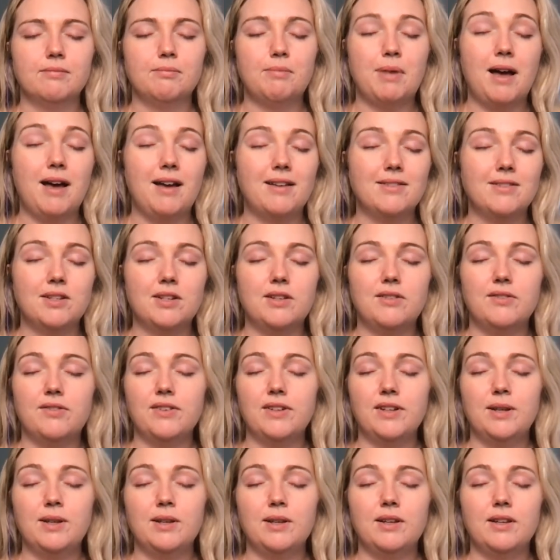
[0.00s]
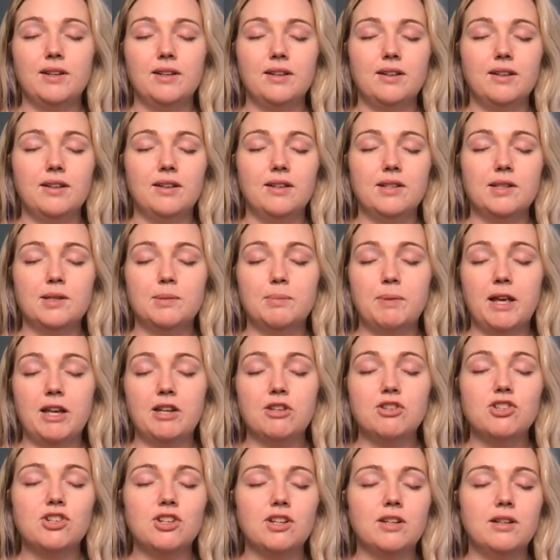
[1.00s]
positive
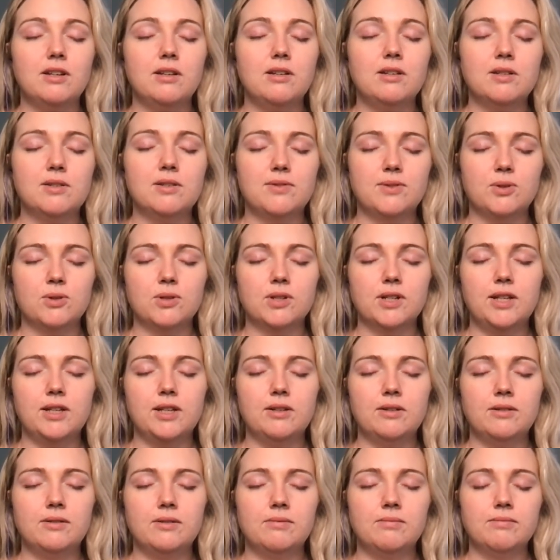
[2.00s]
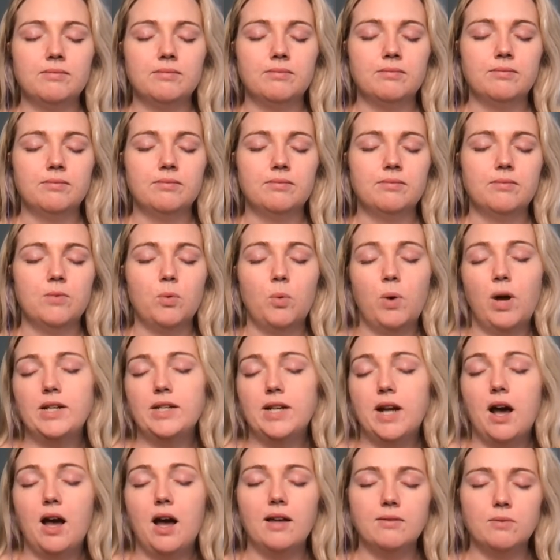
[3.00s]
expansion is for you? Why
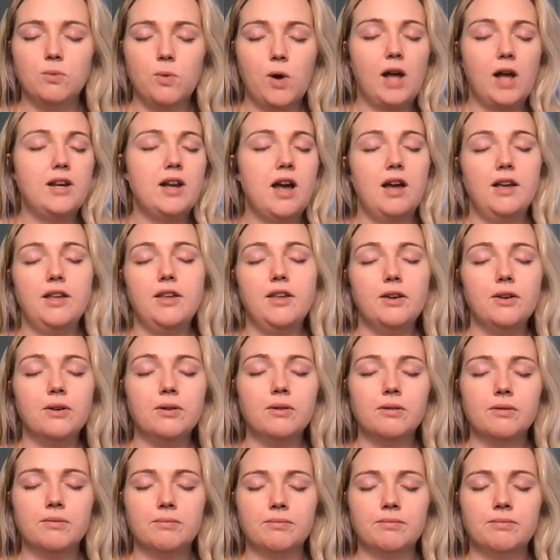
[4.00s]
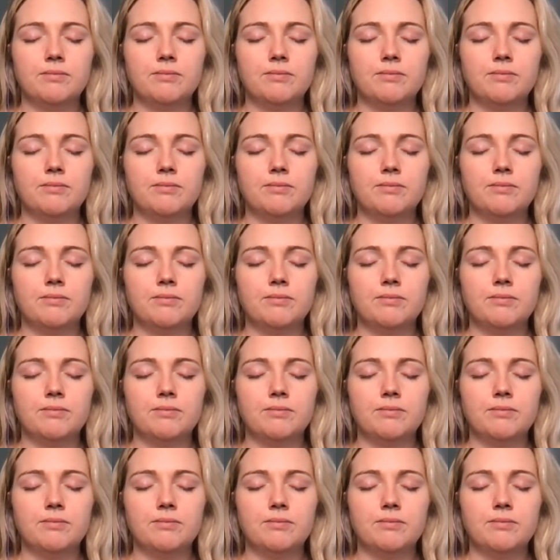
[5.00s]
not? Why not you?